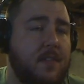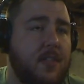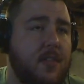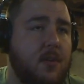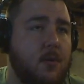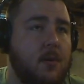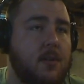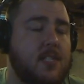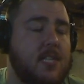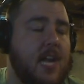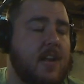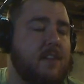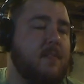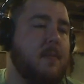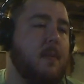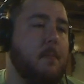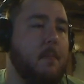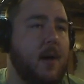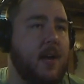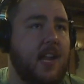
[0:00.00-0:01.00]
or, aside from
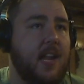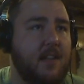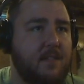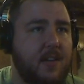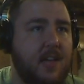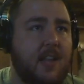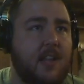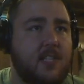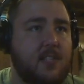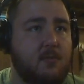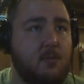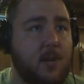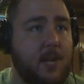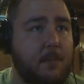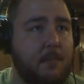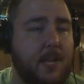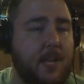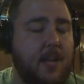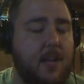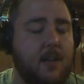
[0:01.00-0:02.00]
the money advantage of winning
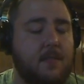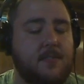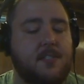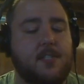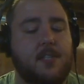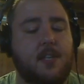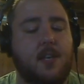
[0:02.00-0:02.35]
playoffs.